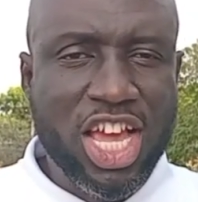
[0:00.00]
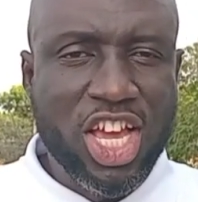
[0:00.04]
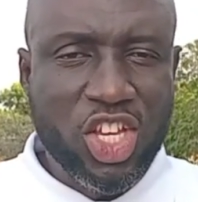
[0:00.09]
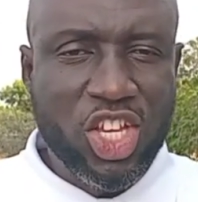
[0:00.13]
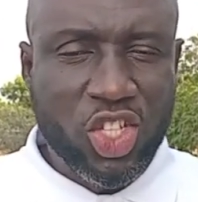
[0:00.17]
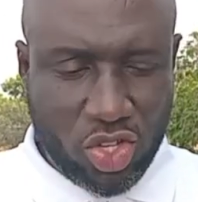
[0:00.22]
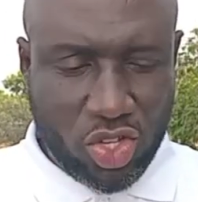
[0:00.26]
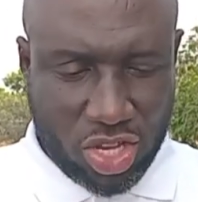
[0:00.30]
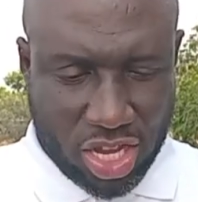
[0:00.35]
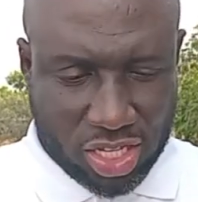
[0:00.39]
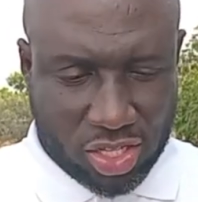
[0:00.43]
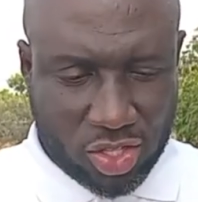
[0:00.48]

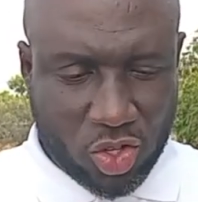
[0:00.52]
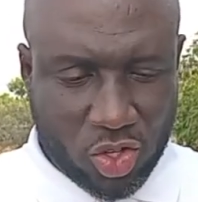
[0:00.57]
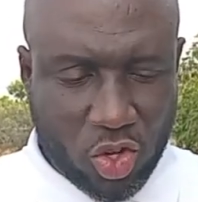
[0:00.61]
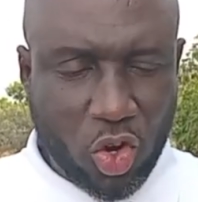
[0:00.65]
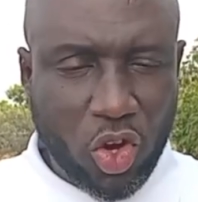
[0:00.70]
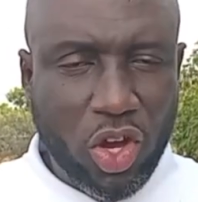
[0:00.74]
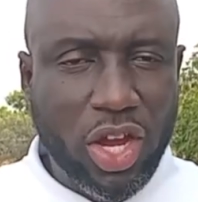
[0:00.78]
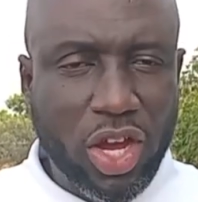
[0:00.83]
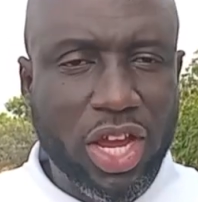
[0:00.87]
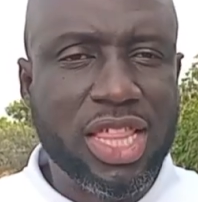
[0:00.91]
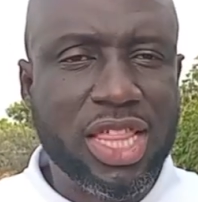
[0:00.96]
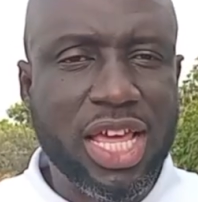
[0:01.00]
So just go
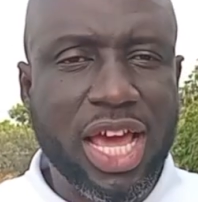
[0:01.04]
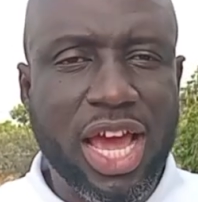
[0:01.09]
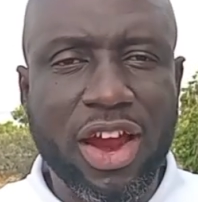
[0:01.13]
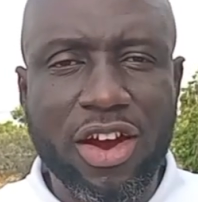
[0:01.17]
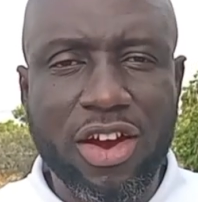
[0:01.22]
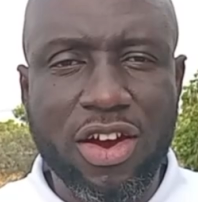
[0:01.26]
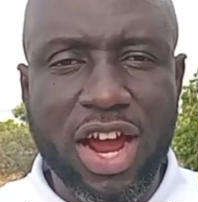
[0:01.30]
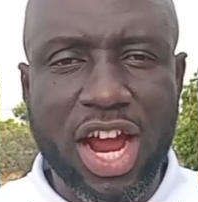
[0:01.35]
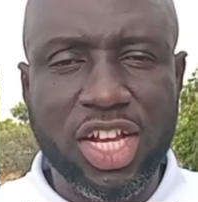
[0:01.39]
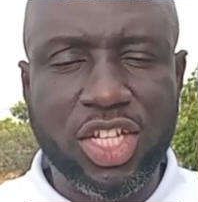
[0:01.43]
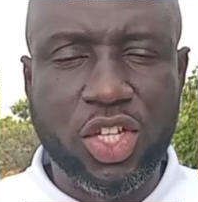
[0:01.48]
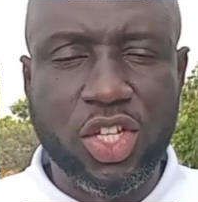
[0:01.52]
in there and
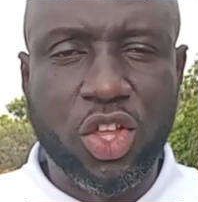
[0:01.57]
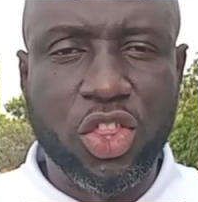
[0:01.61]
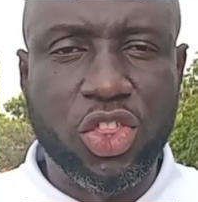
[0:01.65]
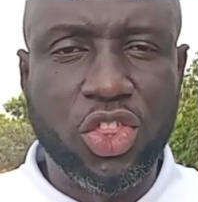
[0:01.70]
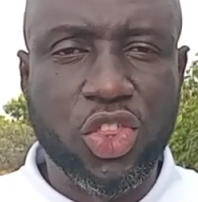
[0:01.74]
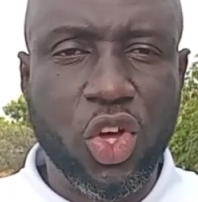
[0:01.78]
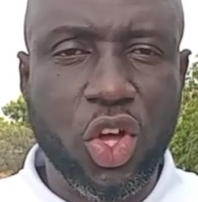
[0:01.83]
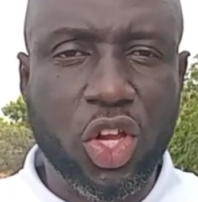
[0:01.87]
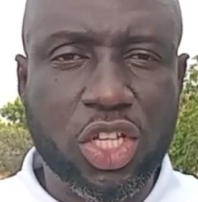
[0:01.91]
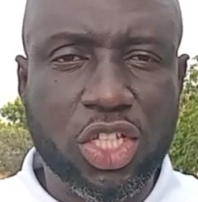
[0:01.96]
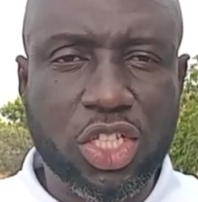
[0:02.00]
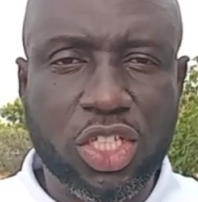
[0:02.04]
write your
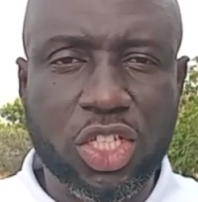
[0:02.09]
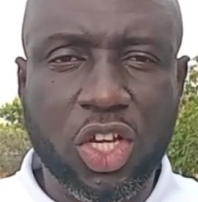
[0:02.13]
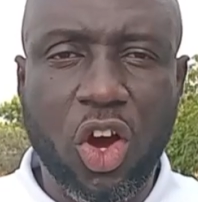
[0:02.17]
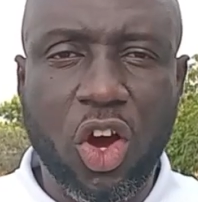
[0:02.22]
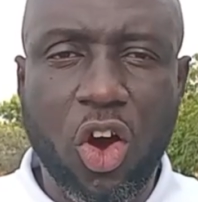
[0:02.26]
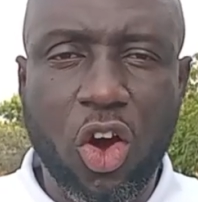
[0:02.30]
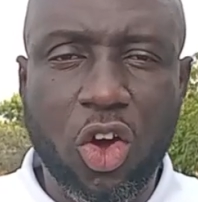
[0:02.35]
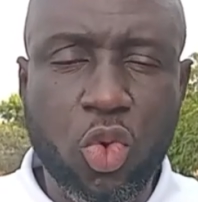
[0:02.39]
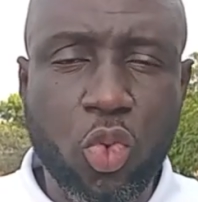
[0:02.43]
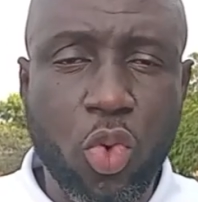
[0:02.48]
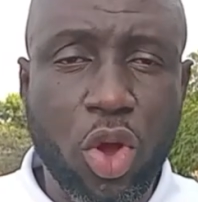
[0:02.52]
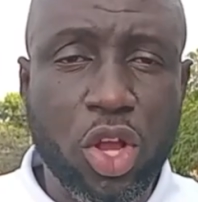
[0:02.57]
thoughts
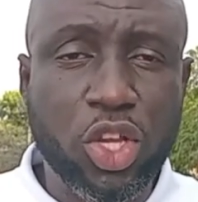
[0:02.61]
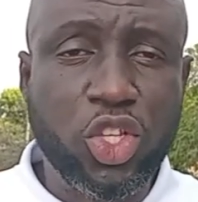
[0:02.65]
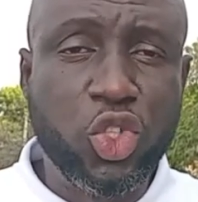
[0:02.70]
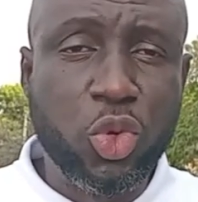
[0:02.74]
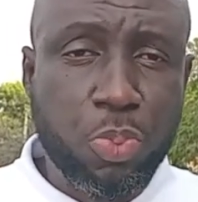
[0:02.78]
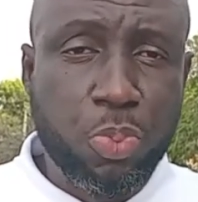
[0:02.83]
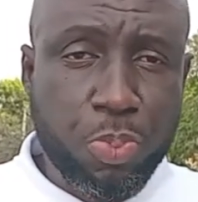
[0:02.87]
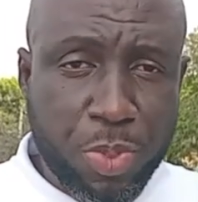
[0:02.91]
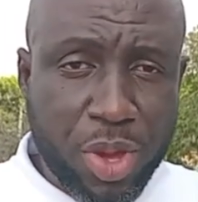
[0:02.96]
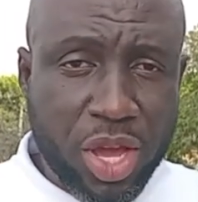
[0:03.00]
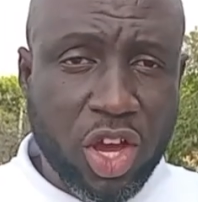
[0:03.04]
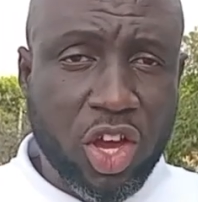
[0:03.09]
on what you
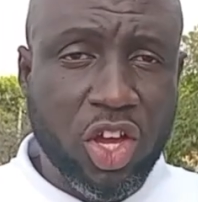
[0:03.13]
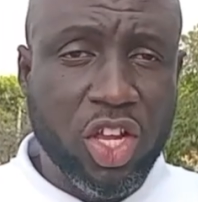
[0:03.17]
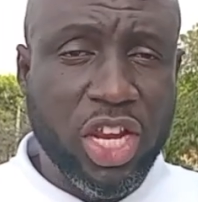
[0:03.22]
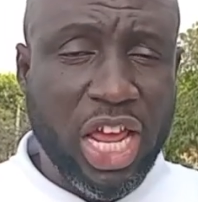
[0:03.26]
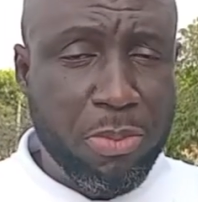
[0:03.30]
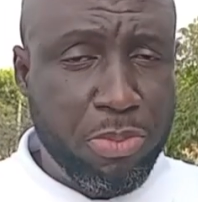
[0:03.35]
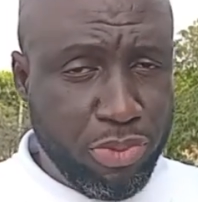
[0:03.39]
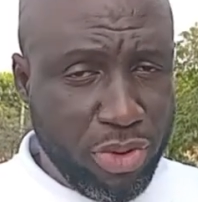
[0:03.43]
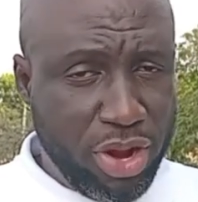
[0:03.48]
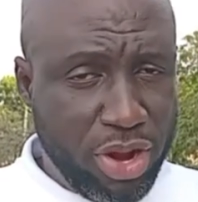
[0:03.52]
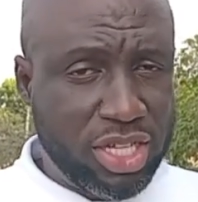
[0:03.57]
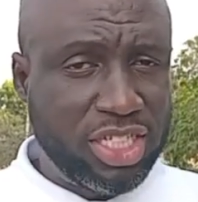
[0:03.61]
make, the
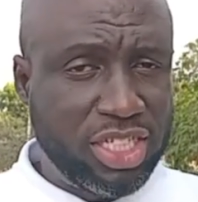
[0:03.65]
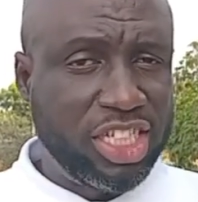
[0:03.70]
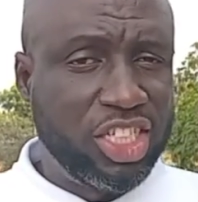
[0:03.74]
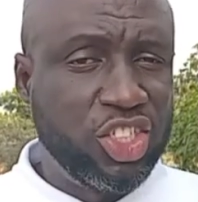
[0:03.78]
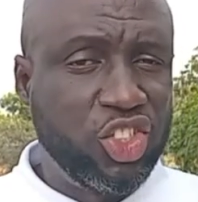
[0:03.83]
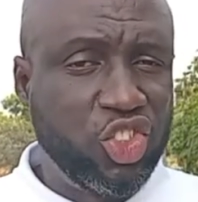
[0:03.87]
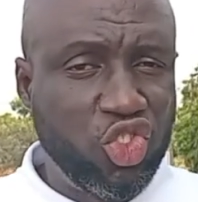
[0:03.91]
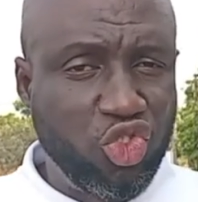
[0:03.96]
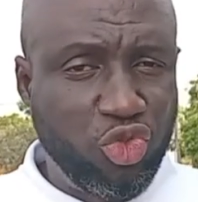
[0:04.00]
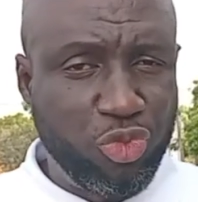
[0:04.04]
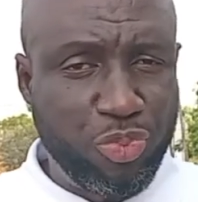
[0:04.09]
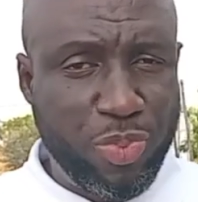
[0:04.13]
impressions
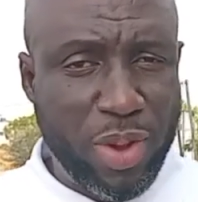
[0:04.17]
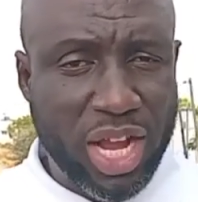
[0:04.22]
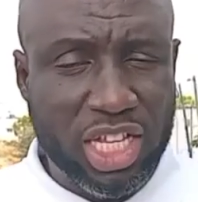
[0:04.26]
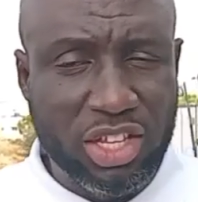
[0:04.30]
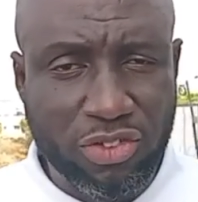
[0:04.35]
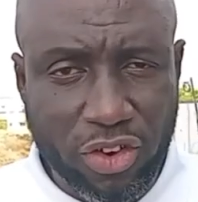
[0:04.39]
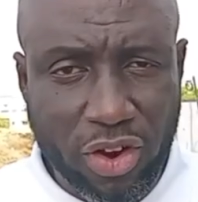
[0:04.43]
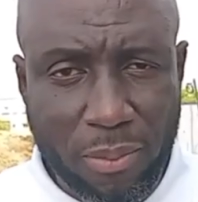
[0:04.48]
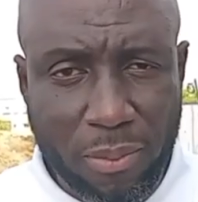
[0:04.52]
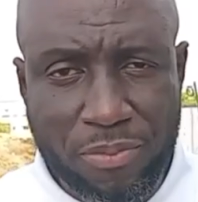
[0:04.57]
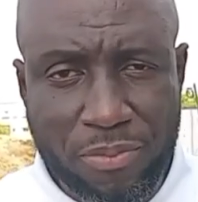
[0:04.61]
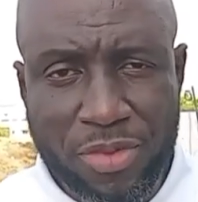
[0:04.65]
you've picked
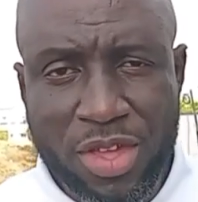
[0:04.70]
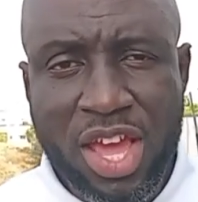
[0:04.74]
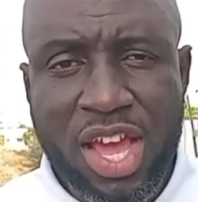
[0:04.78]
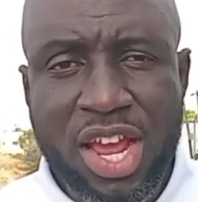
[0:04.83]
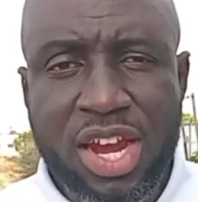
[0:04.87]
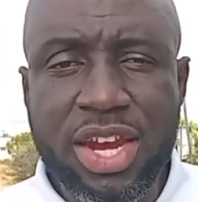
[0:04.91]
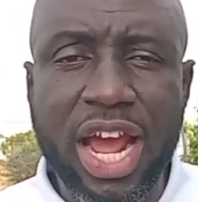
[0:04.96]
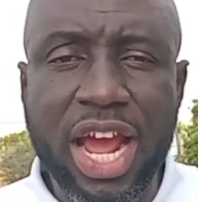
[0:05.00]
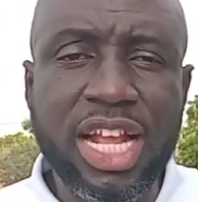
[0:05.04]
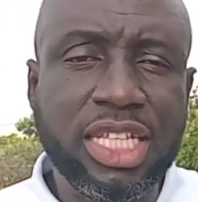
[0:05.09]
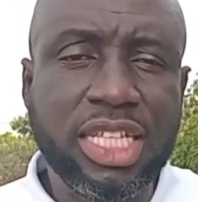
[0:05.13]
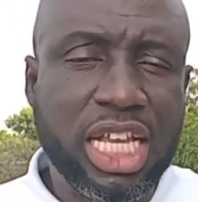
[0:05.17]
from
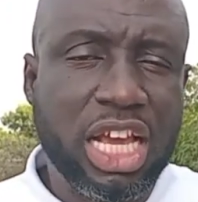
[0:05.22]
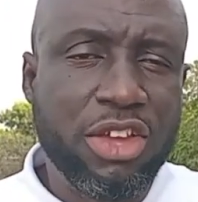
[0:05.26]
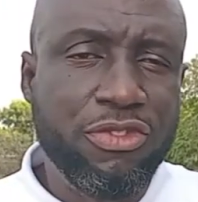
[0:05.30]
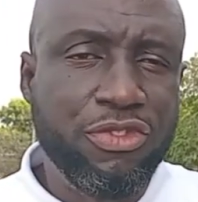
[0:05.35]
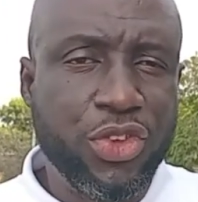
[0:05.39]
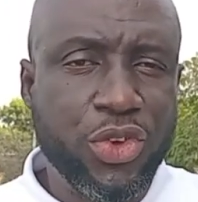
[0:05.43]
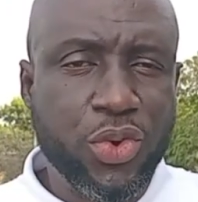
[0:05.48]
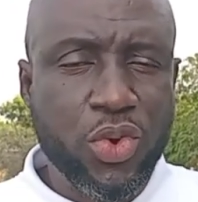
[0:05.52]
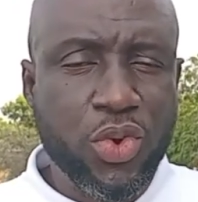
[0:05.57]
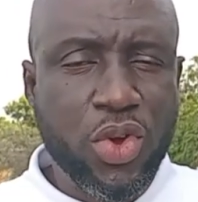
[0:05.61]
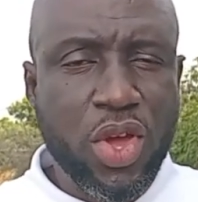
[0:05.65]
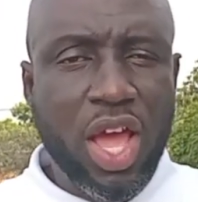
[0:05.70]
the
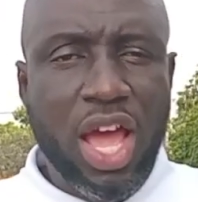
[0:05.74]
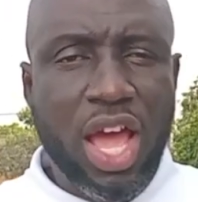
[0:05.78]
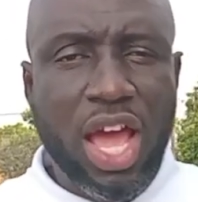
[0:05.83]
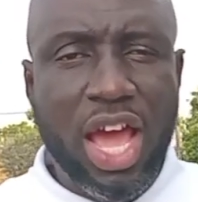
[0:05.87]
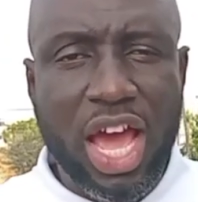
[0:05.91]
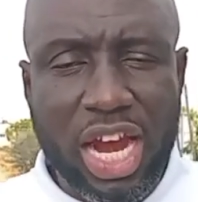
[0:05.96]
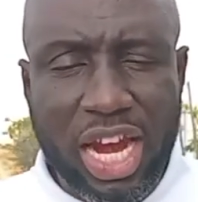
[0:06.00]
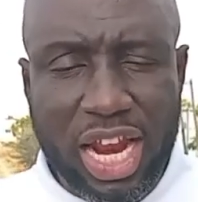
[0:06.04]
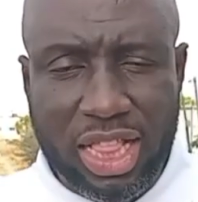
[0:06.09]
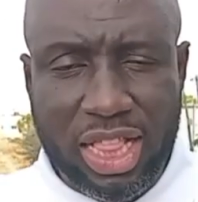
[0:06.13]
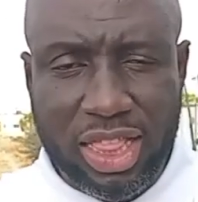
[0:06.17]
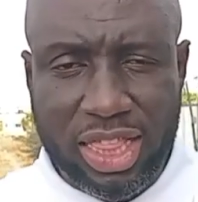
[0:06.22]
interview
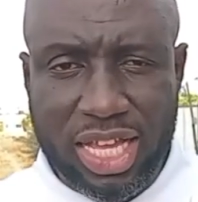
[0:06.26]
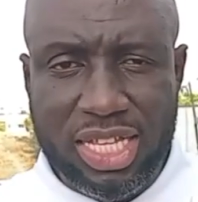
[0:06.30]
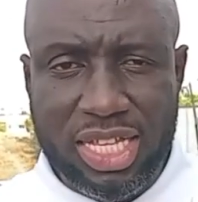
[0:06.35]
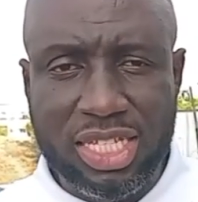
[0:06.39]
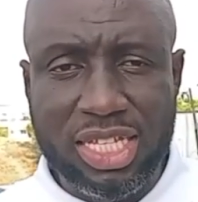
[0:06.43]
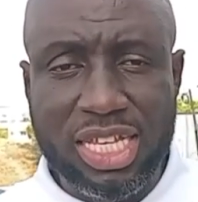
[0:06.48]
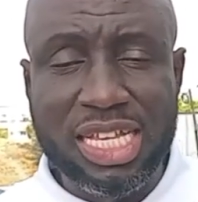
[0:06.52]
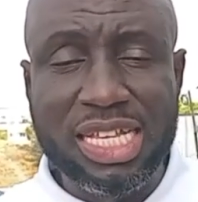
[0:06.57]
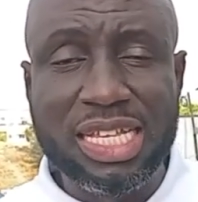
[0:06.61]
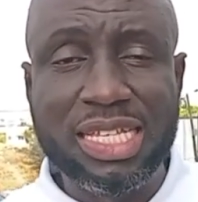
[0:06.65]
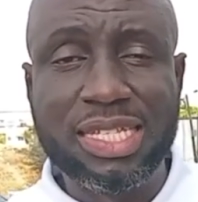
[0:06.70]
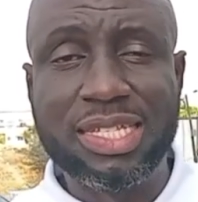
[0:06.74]
and the things
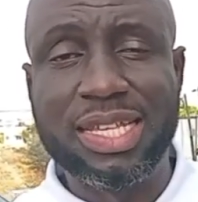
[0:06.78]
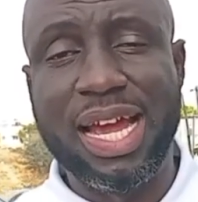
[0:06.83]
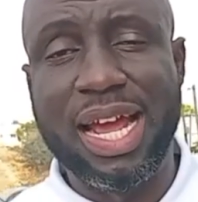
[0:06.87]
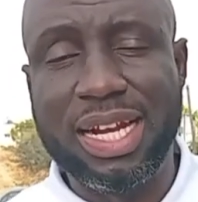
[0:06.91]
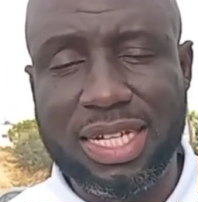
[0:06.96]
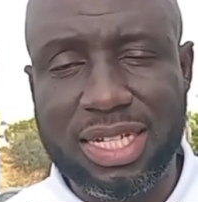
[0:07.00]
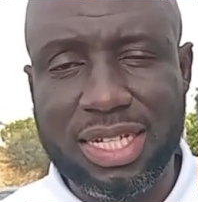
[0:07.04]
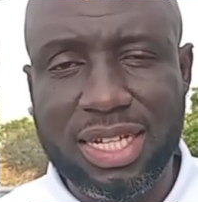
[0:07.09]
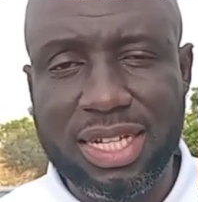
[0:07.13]
he said